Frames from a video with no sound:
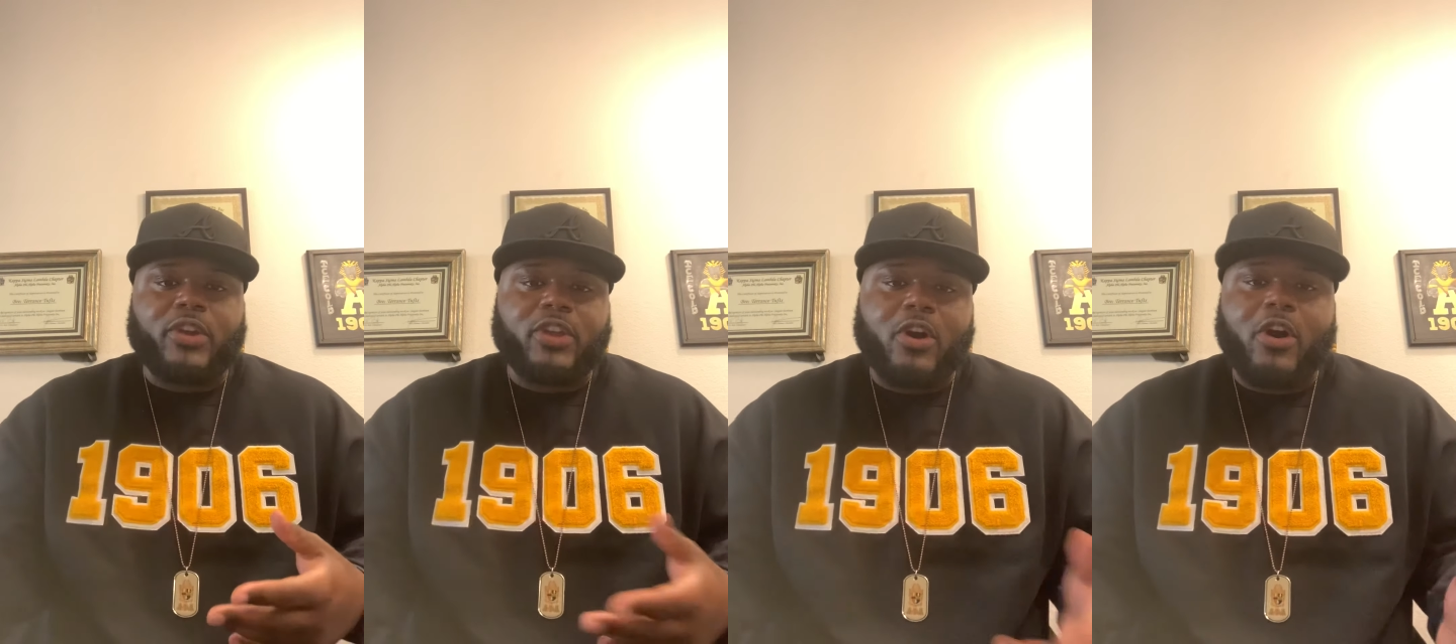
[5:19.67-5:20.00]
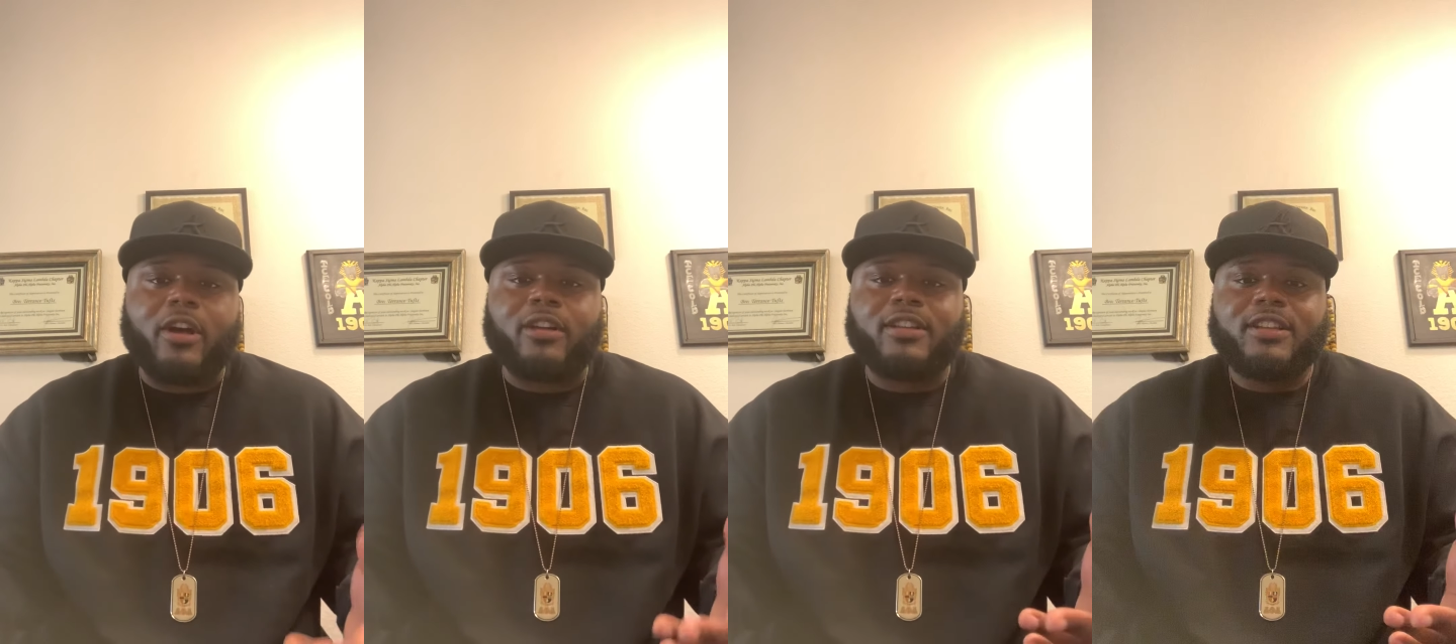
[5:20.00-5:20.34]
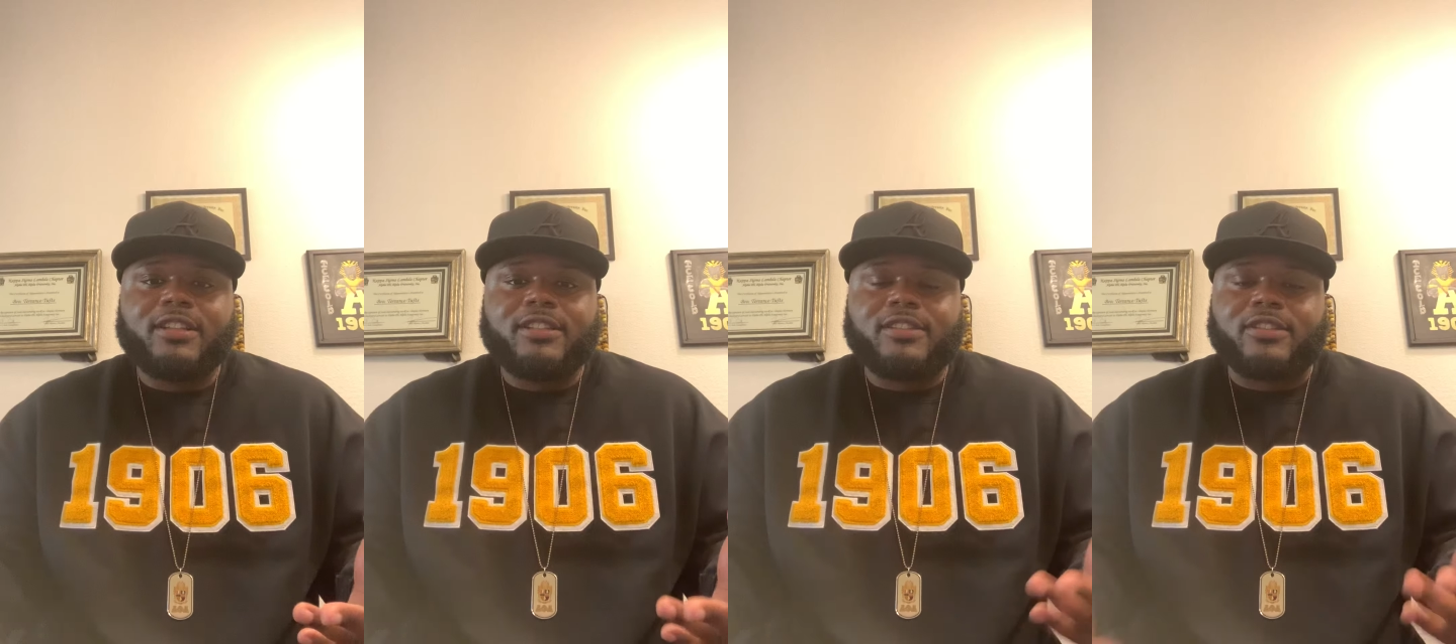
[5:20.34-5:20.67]
the yard,
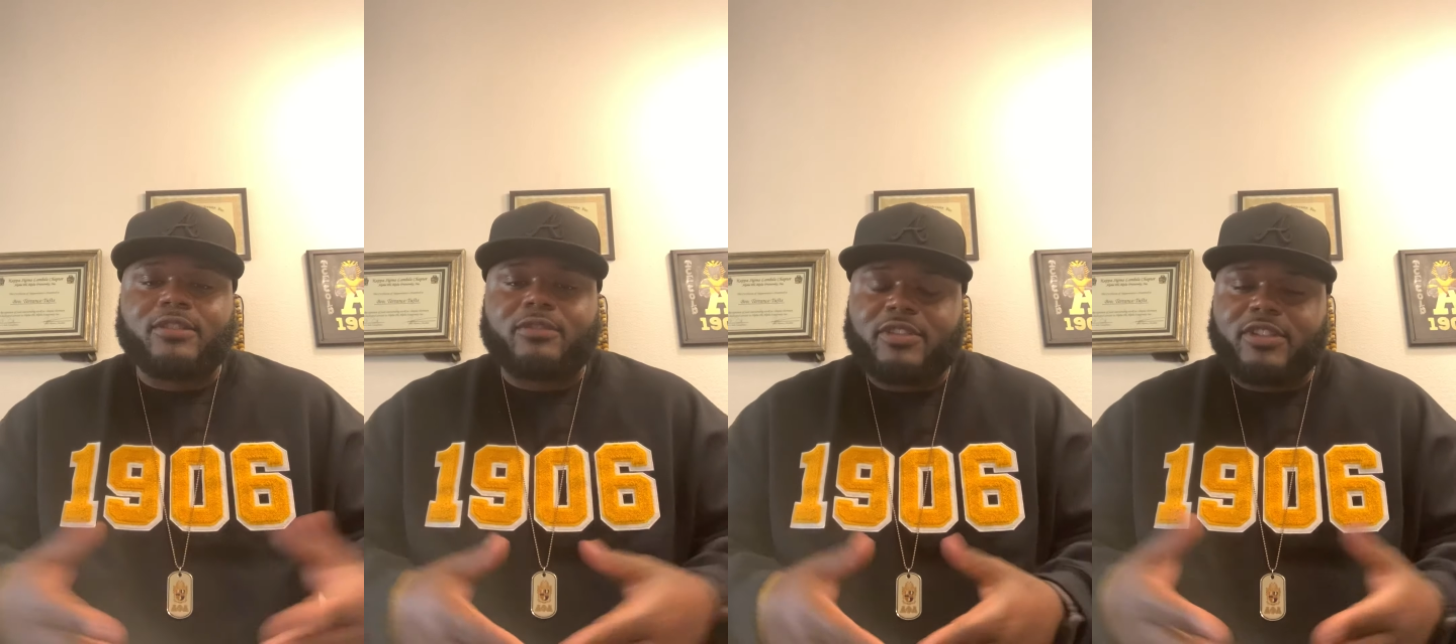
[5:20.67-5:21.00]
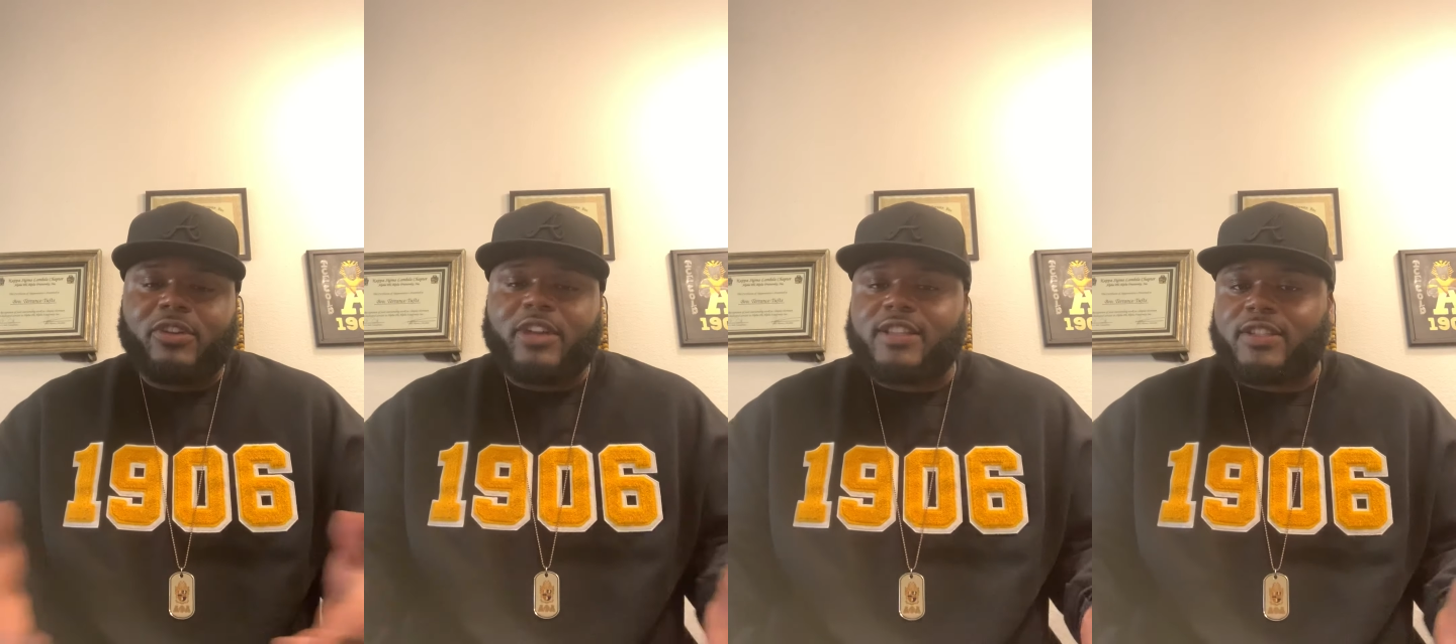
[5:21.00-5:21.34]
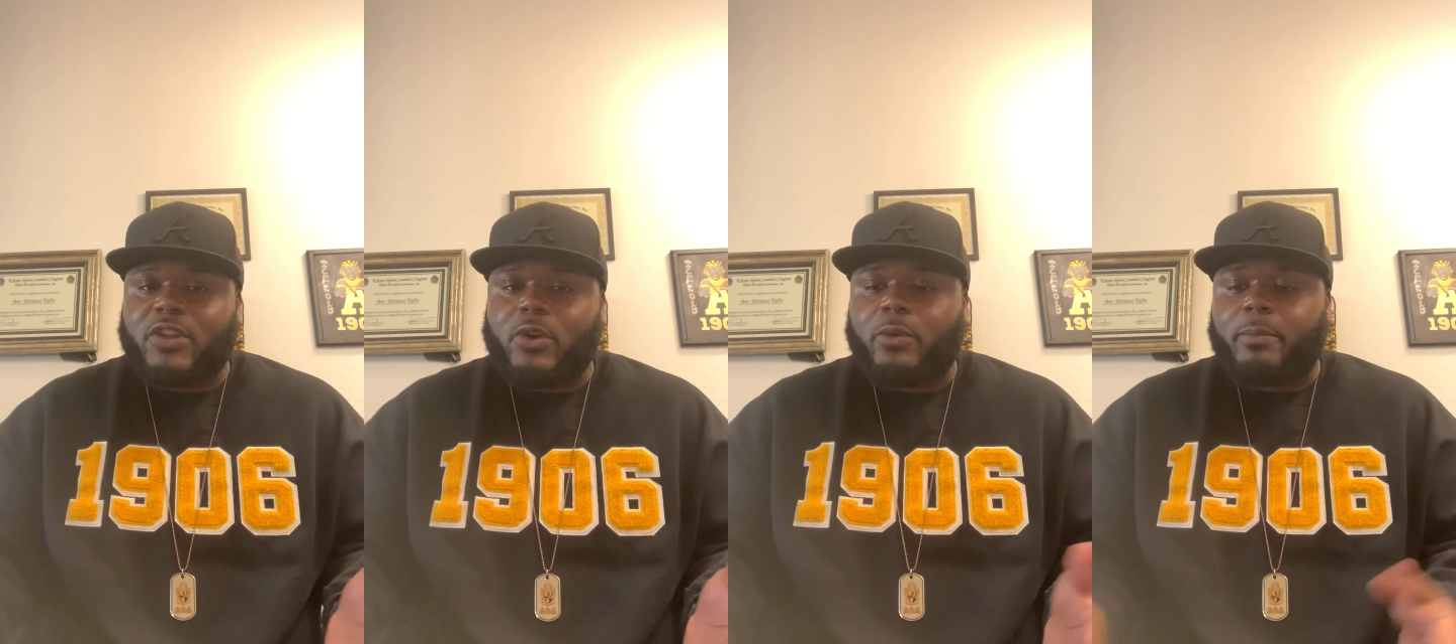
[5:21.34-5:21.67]
so get to
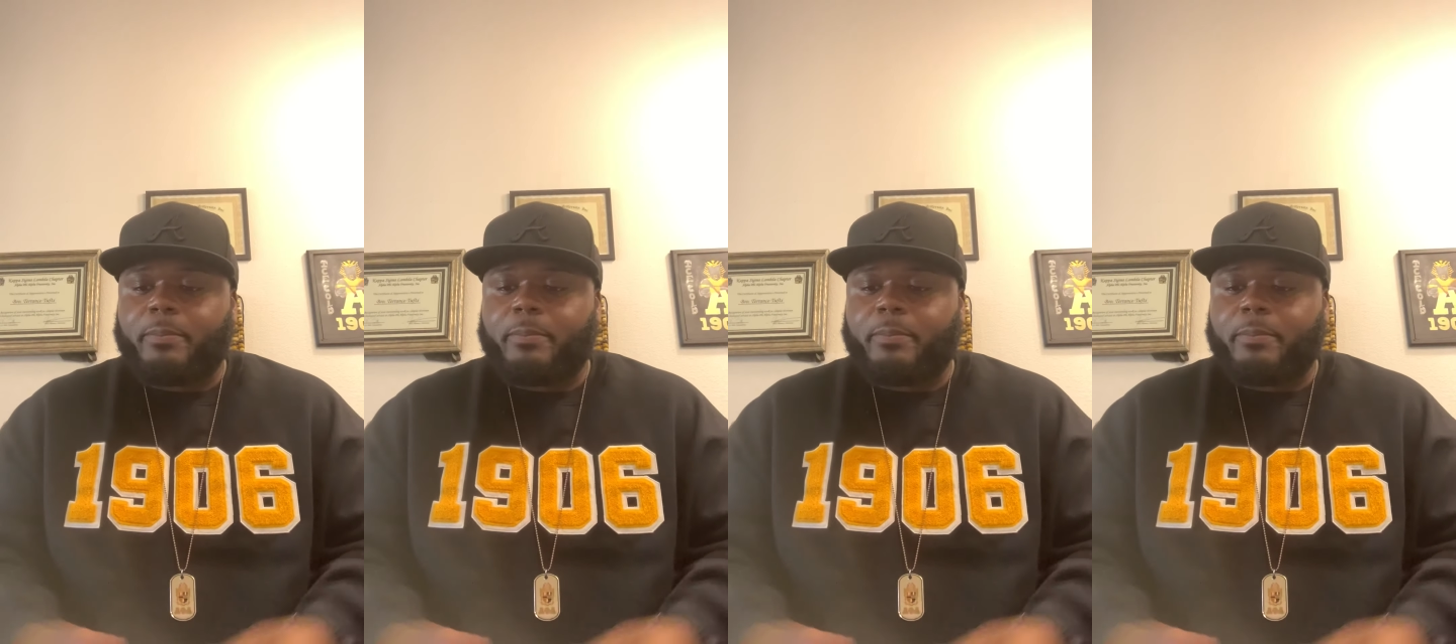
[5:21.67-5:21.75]
know them.